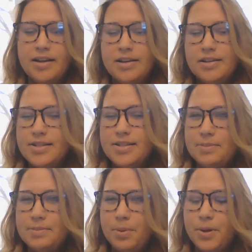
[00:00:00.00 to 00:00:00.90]
So it's
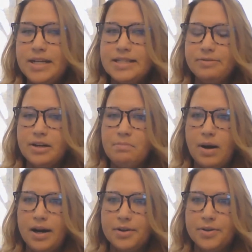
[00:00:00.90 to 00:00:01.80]
a pretty different
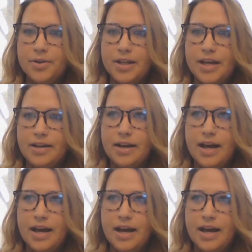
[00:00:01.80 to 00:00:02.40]
model than